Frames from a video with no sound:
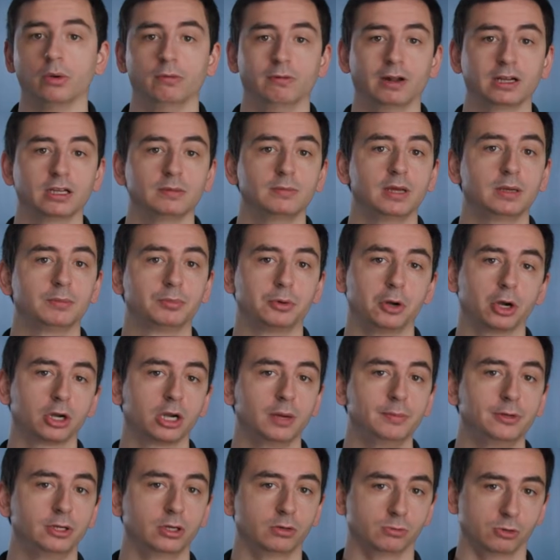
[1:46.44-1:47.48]
we recommend
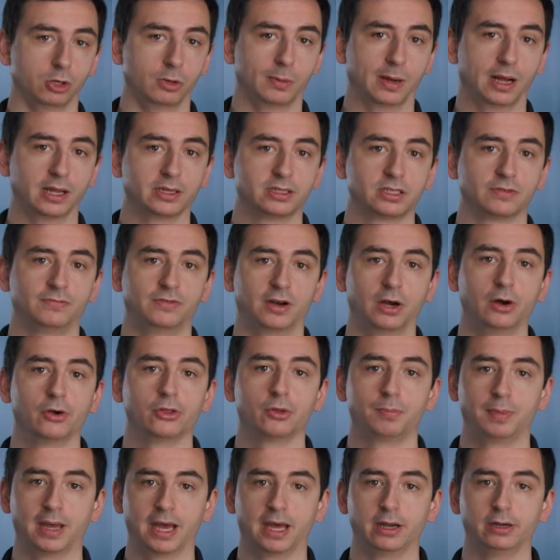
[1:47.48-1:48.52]
programming your robot to follow
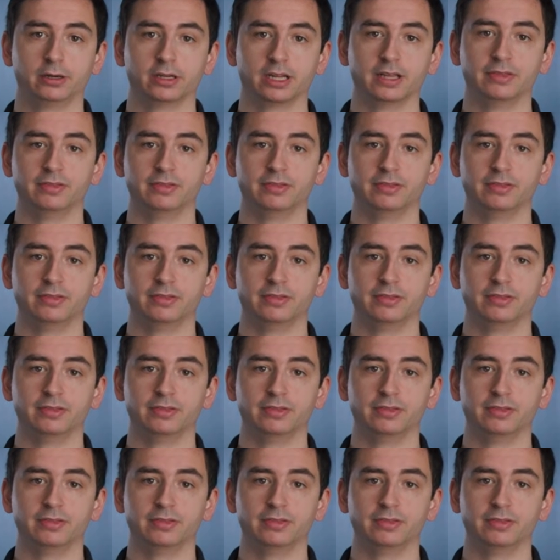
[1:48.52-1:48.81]
the pattern